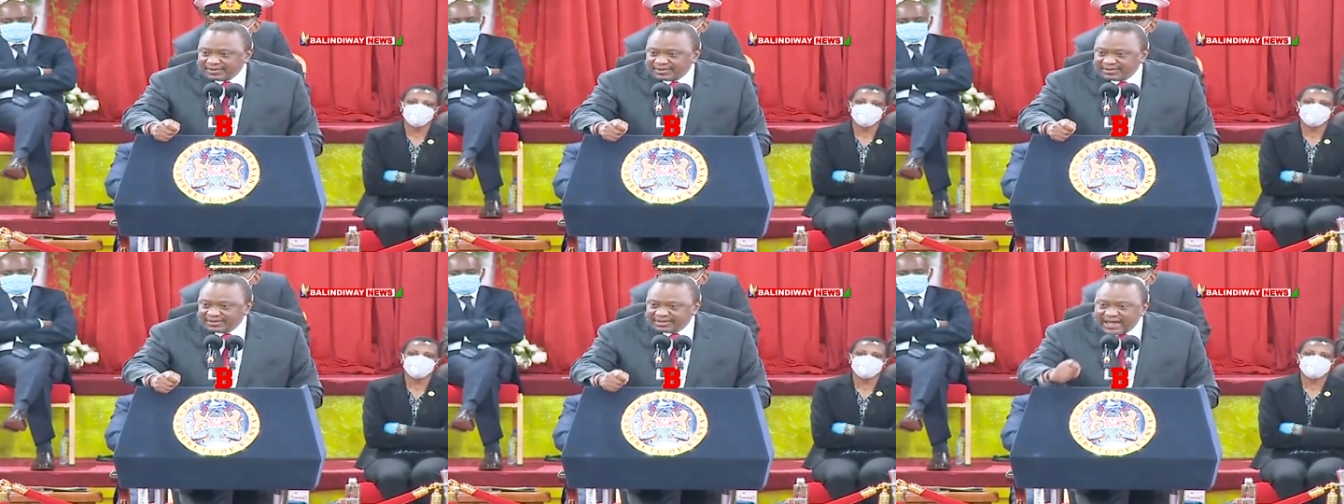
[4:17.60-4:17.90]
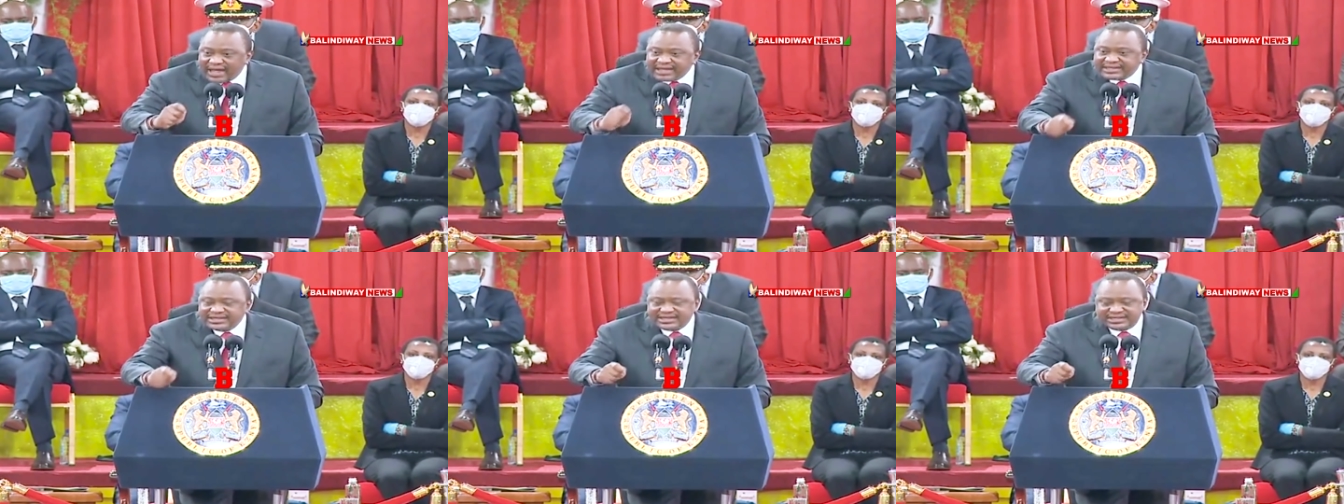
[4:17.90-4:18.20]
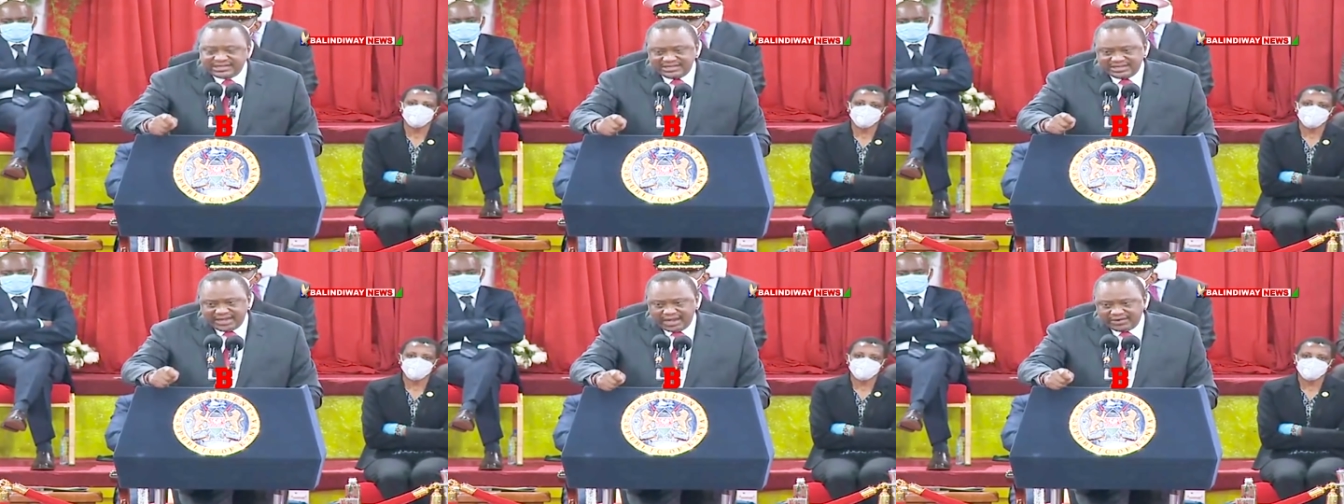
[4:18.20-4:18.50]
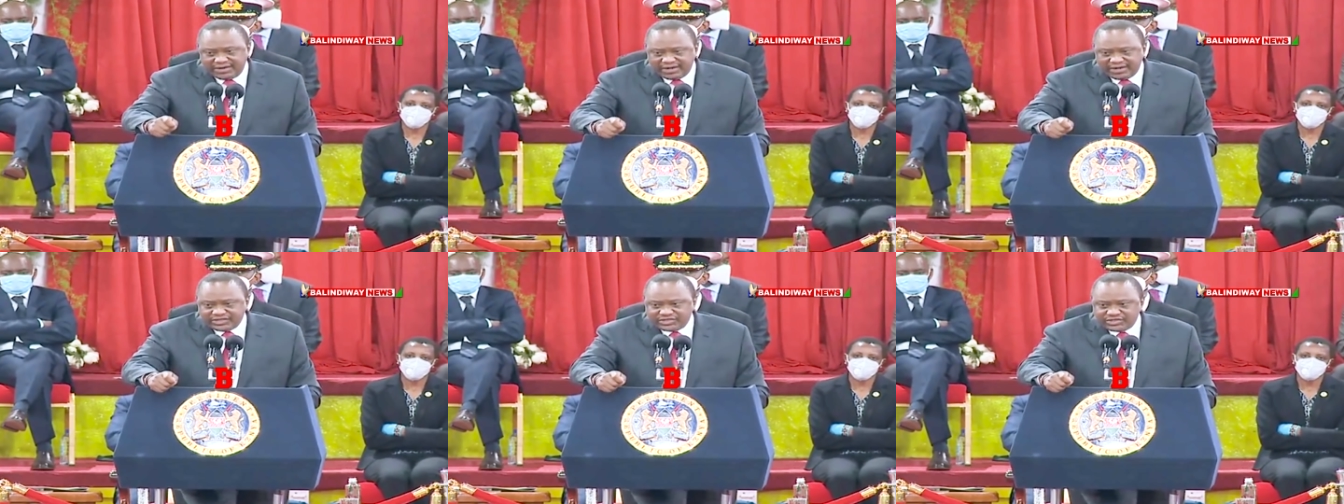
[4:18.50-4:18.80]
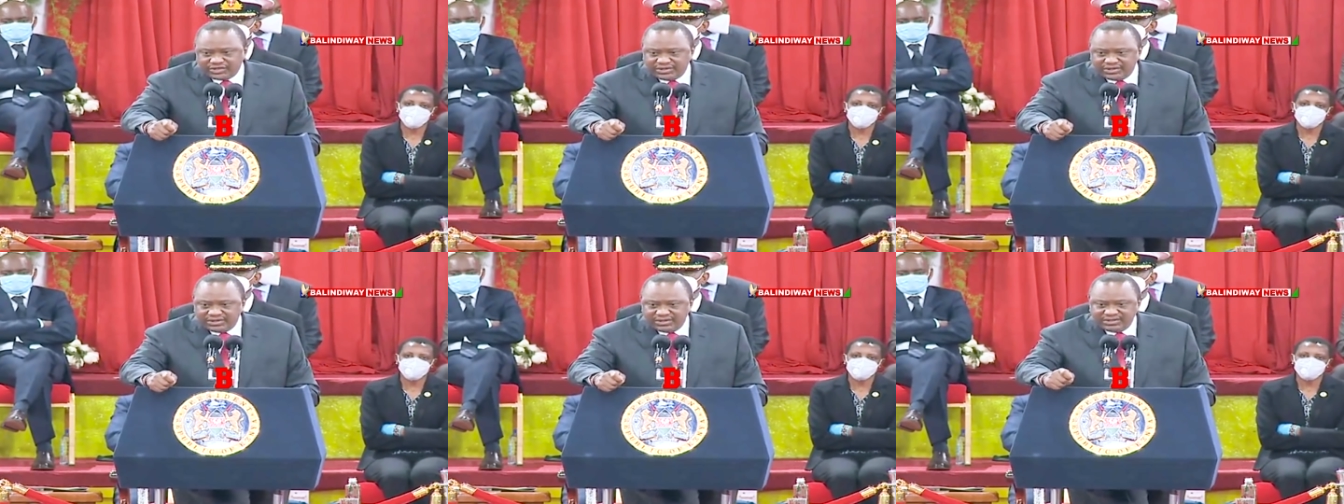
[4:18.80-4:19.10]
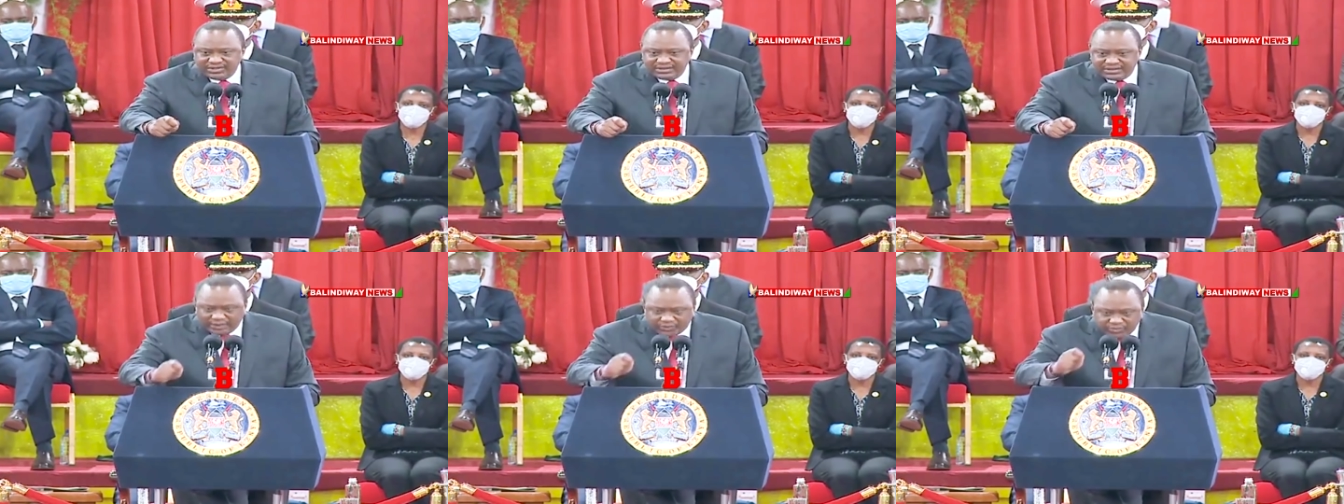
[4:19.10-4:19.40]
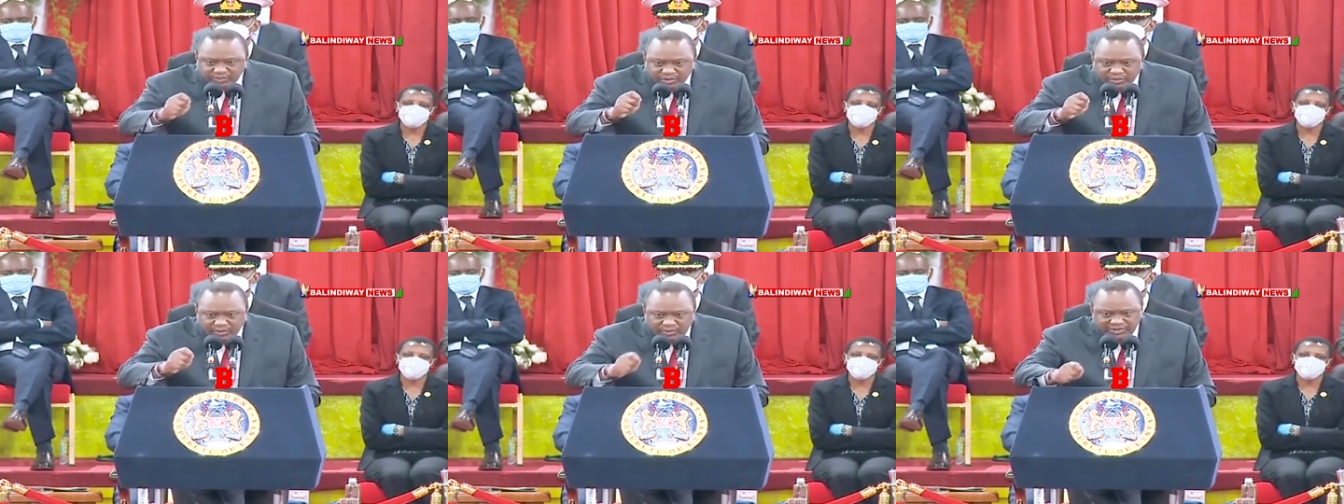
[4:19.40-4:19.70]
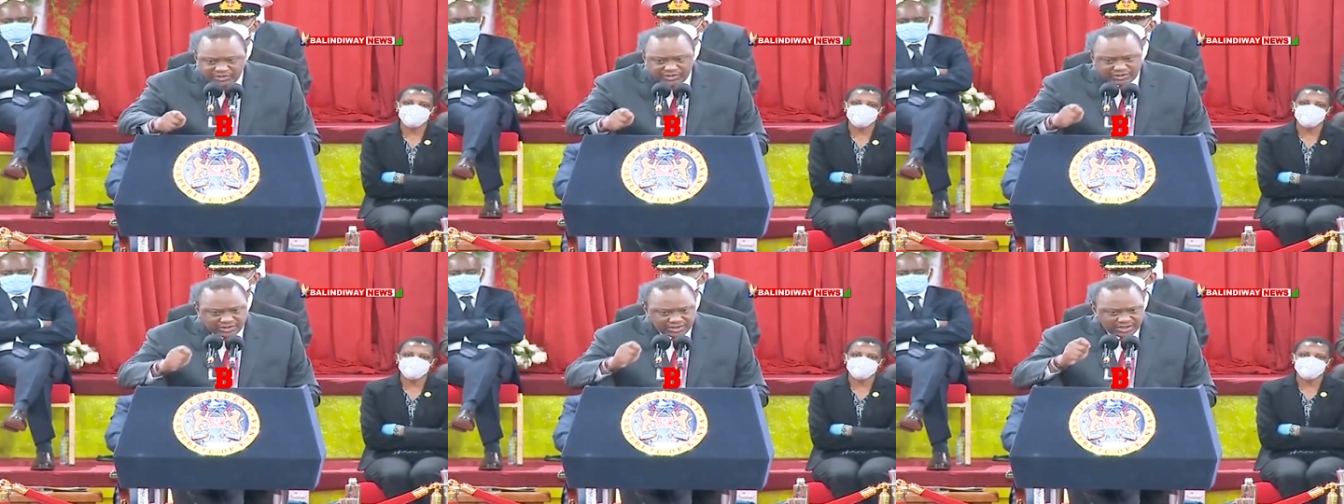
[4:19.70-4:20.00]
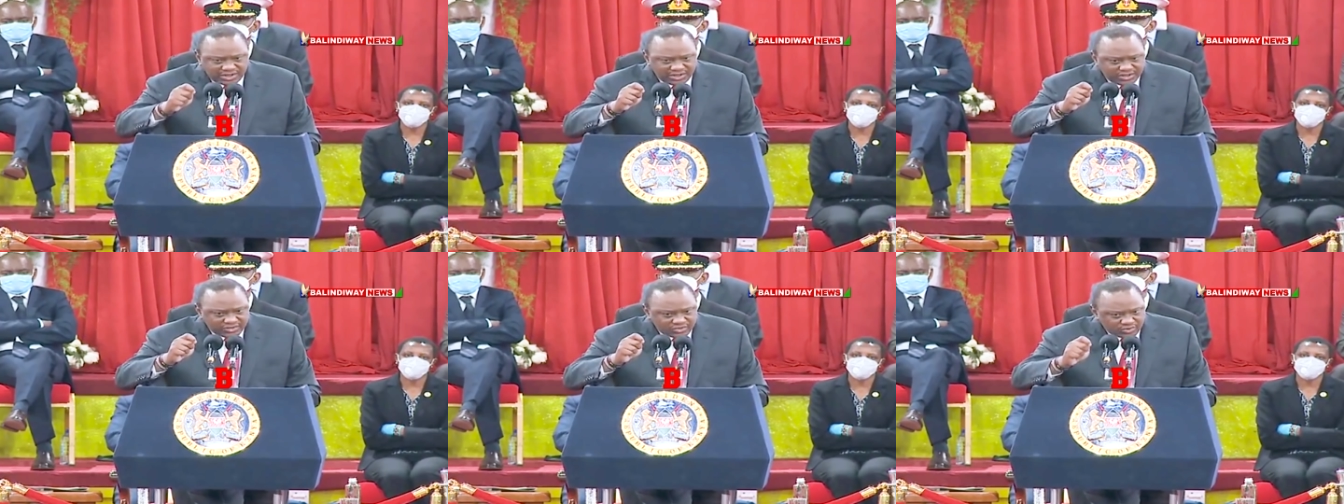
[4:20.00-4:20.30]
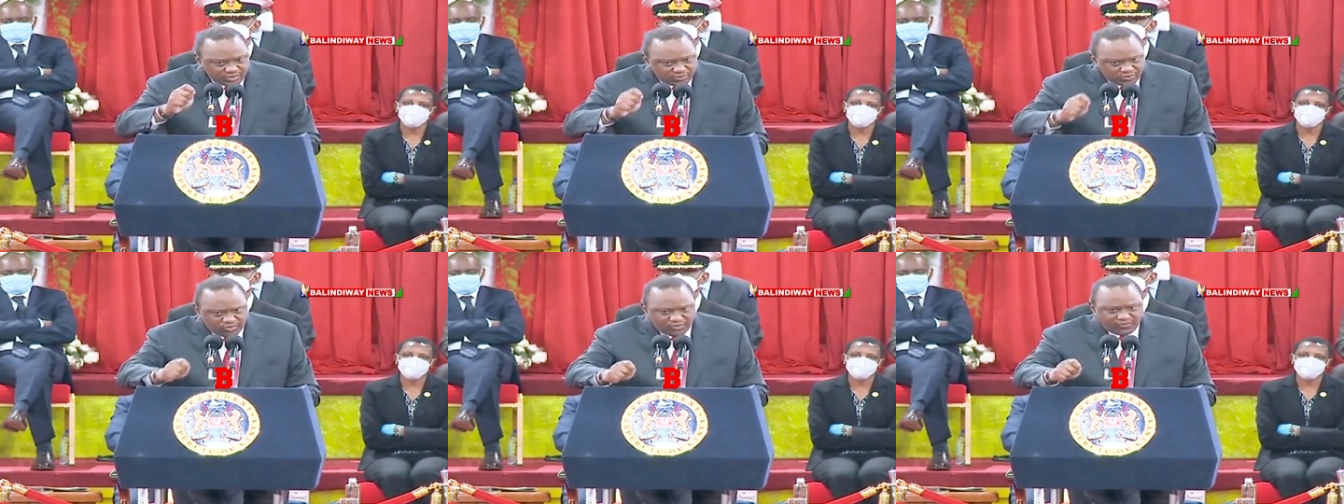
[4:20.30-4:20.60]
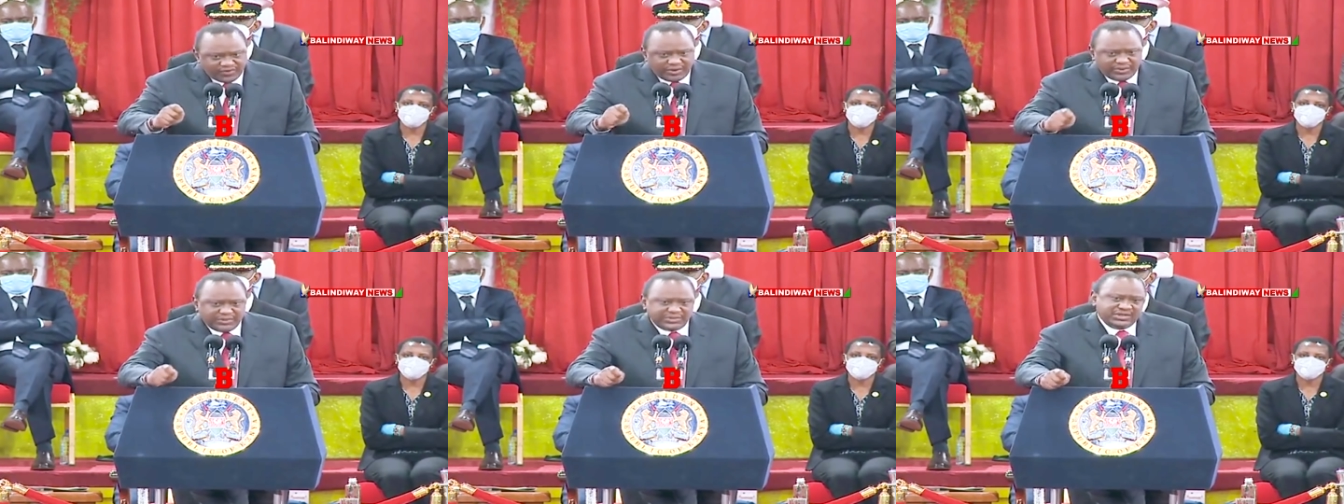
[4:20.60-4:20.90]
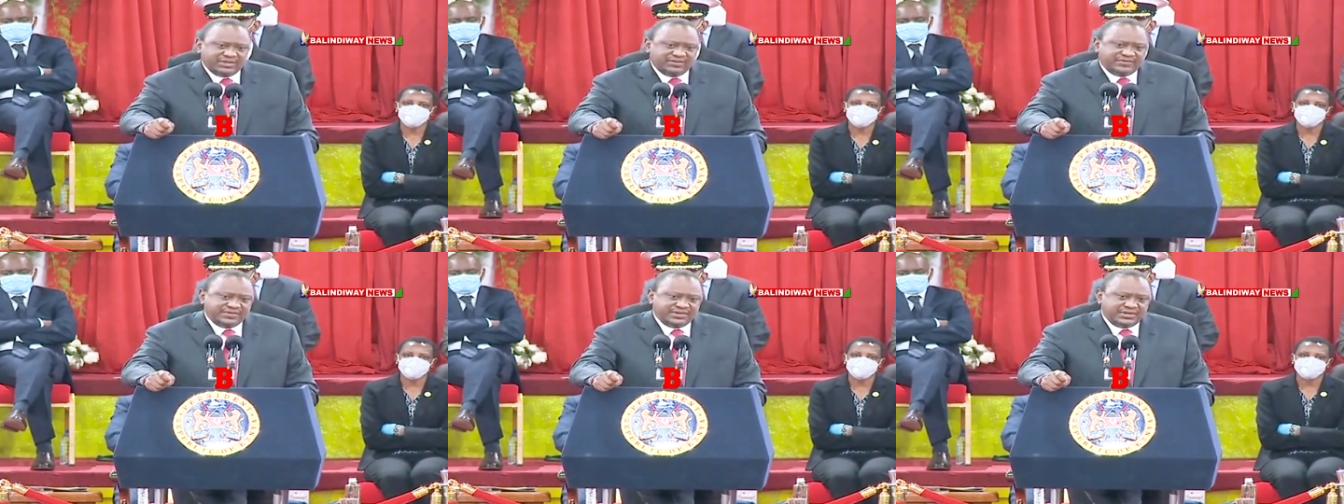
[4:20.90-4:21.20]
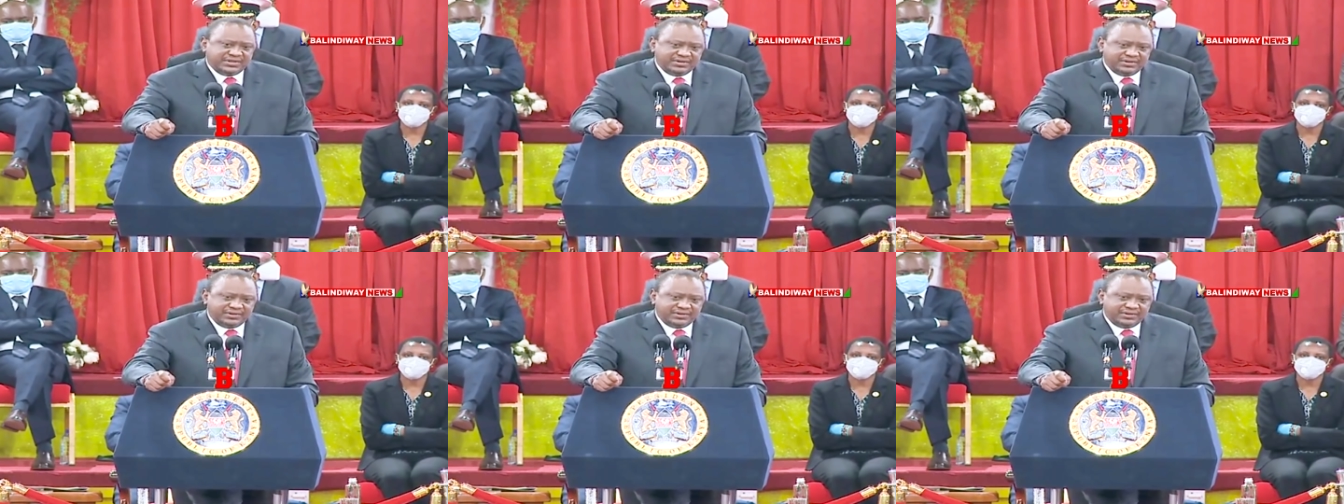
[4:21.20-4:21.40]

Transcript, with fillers: That is the direction that we wish to move ourselves in.